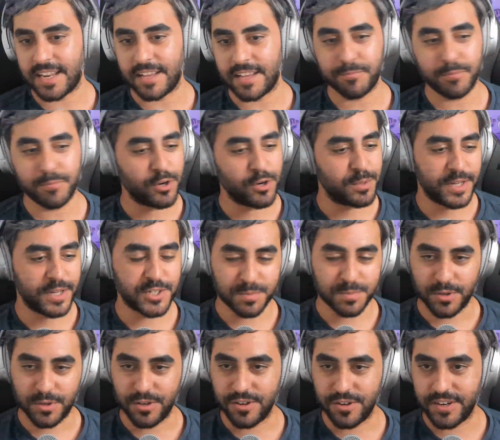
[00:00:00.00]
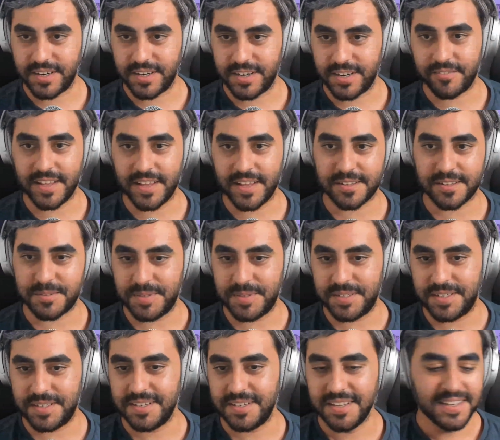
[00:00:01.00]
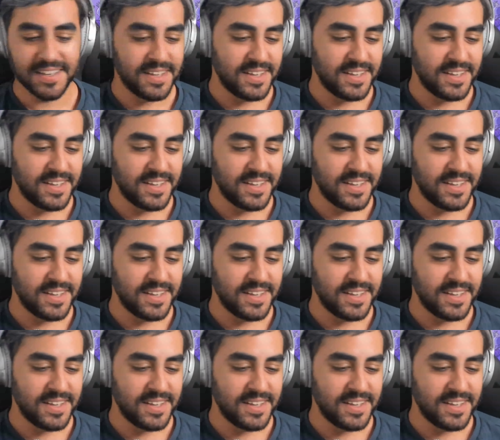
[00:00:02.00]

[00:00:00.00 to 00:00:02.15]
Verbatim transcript: and I've bought a bunch more, and I've like been